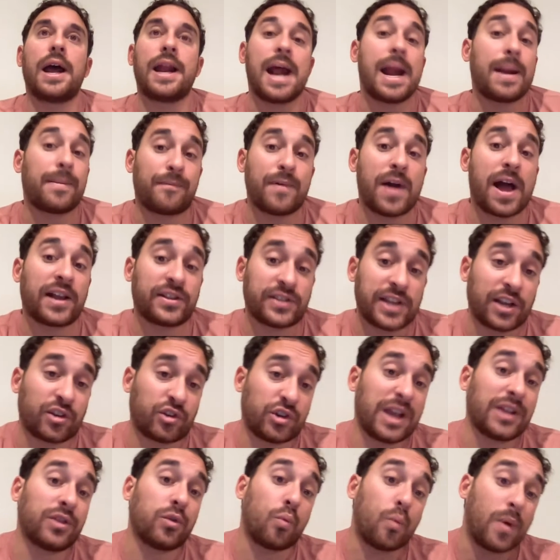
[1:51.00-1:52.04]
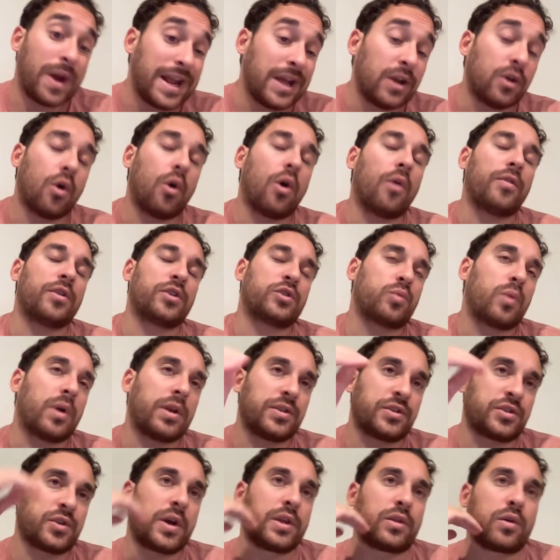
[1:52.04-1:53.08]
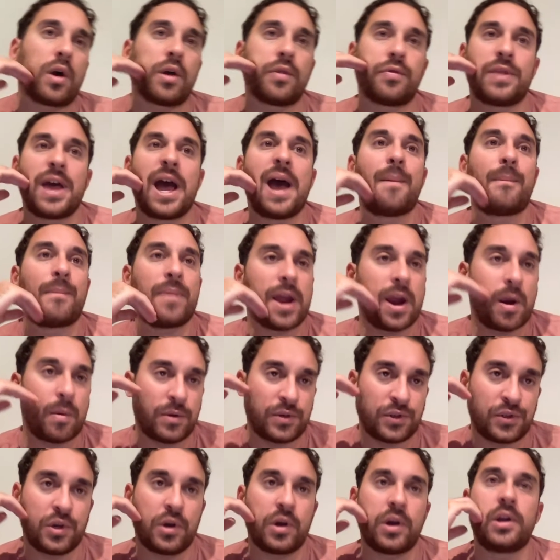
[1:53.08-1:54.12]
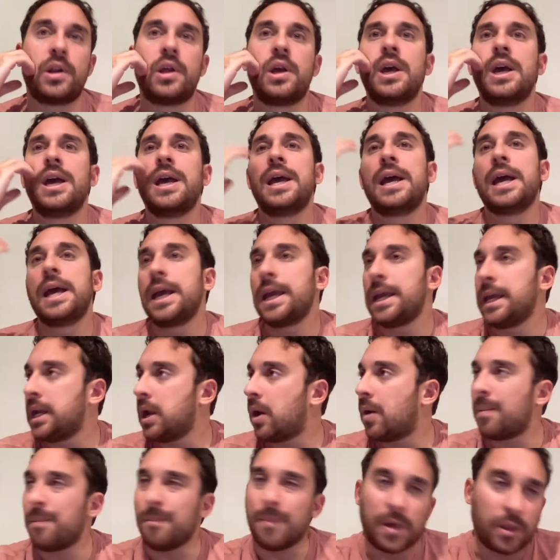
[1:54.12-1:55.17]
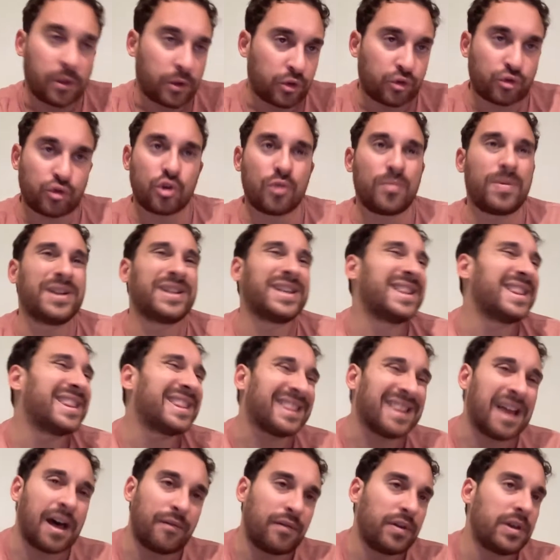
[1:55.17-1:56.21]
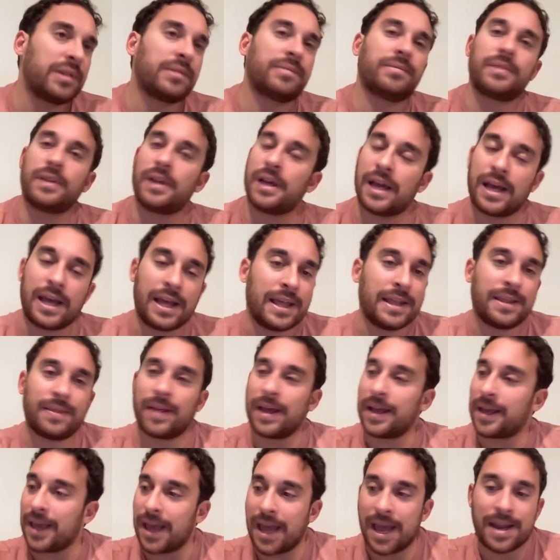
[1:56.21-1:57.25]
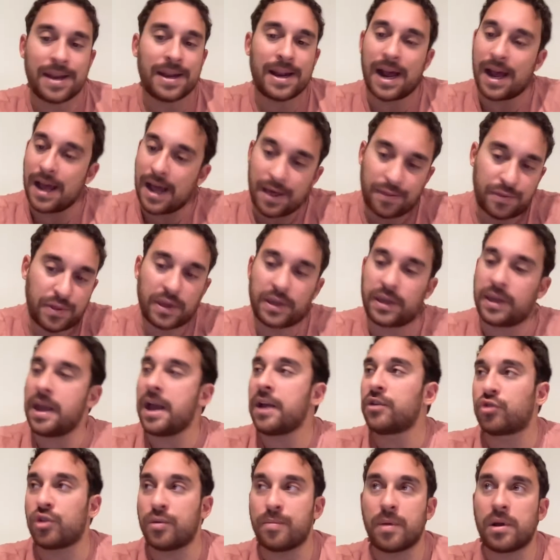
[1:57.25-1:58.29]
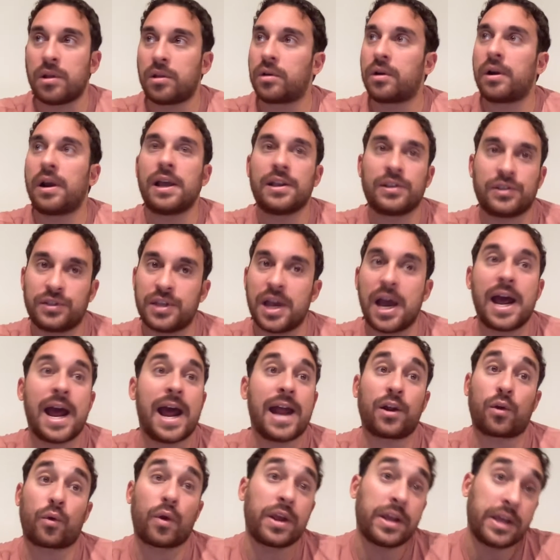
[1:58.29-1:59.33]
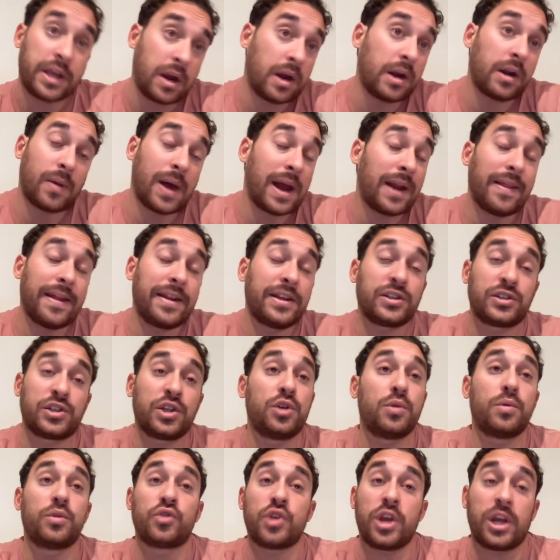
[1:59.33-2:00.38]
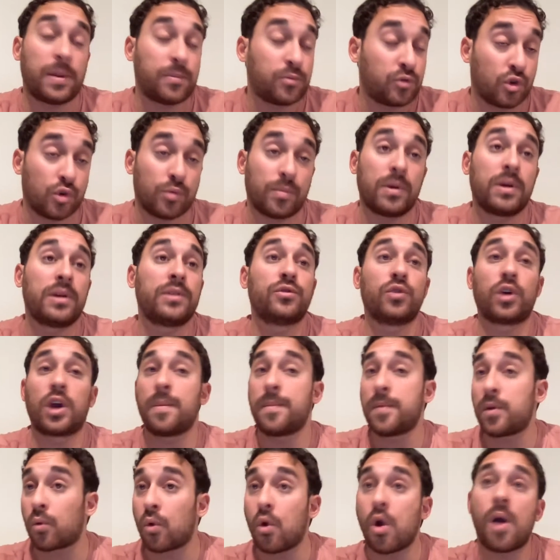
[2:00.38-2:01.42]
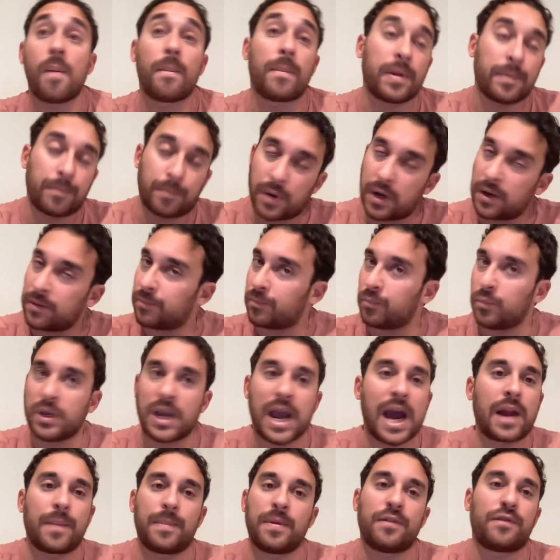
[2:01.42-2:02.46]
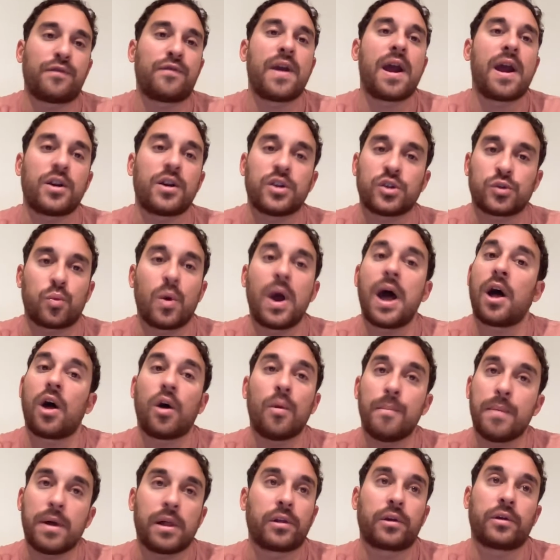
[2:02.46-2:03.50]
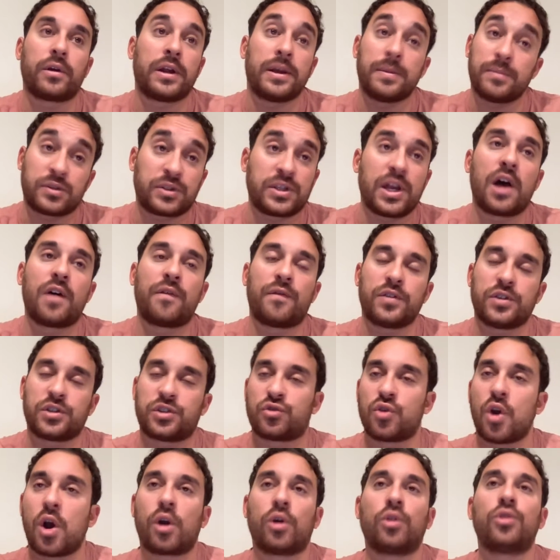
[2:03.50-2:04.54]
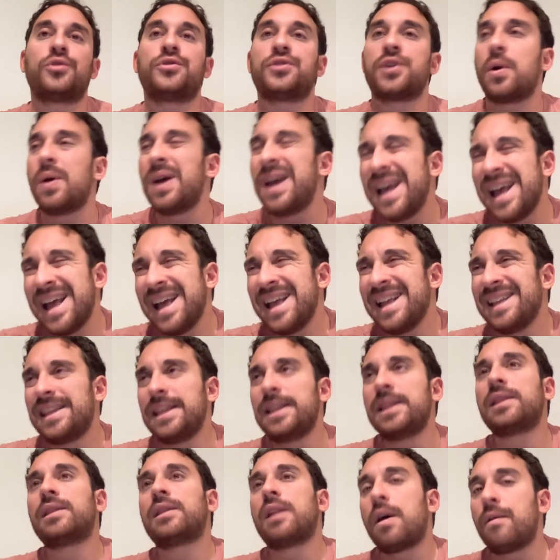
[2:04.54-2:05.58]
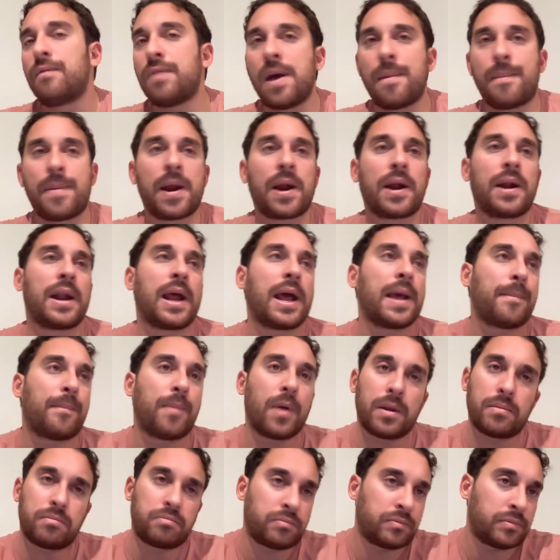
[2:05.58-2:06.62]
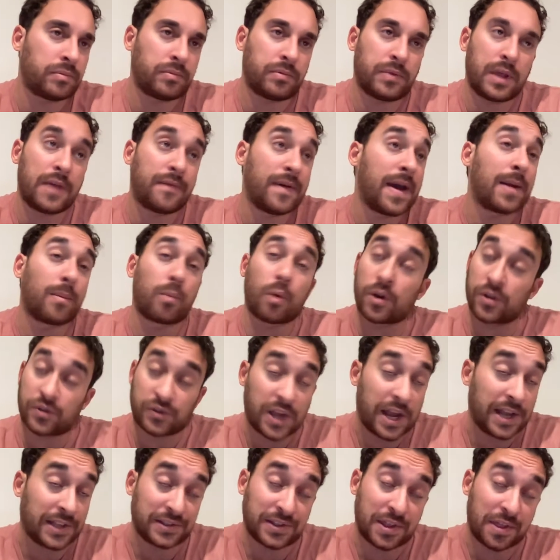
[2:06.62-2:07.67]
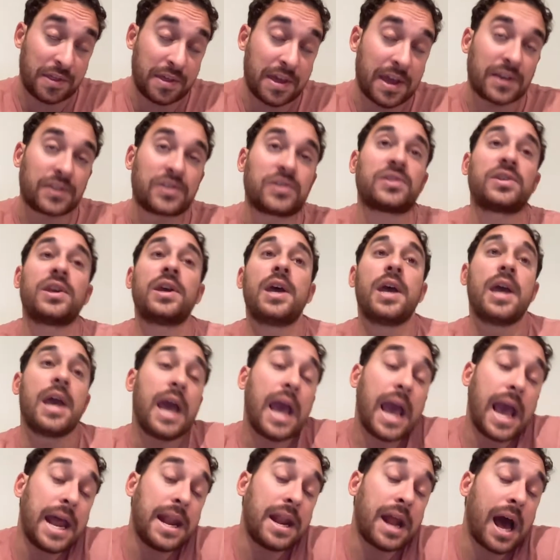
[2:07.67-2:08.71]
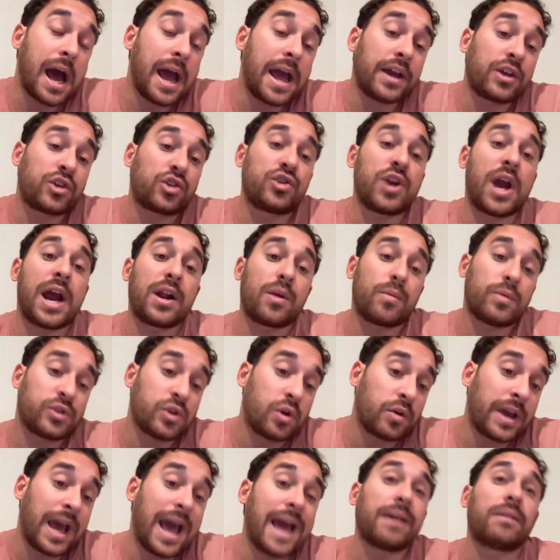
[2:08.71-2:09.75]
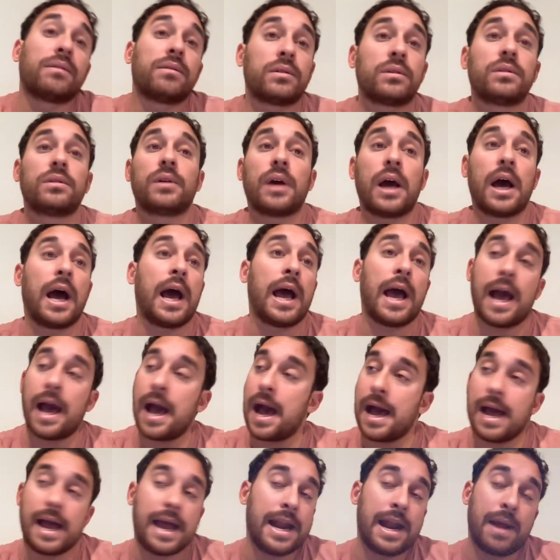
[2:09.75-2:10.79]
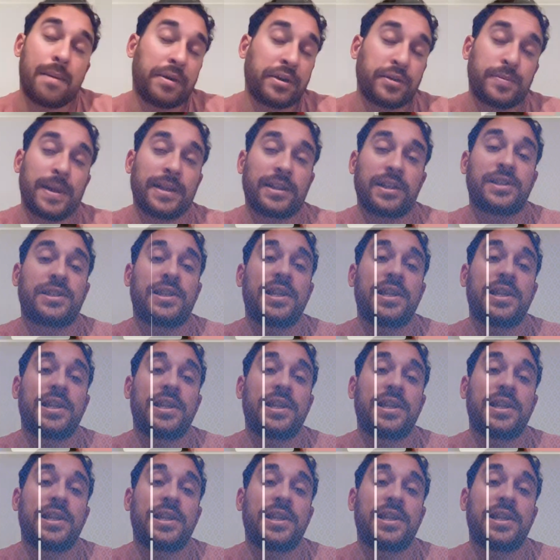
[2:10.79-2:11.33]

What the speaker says: and Adam Fox actually had the winning goal in this one. So I thought that pair was good. Miller Struba didn't love it, and I think Keandre Miller has not had a great year, and a lot of that is to do with Jacob Truba. Don't get me wrong, but we be fair as well. Miller himself has struggled, so didn't love that pair tonight. But they've had worse nights than this, and Hajek Schneider was okay. And I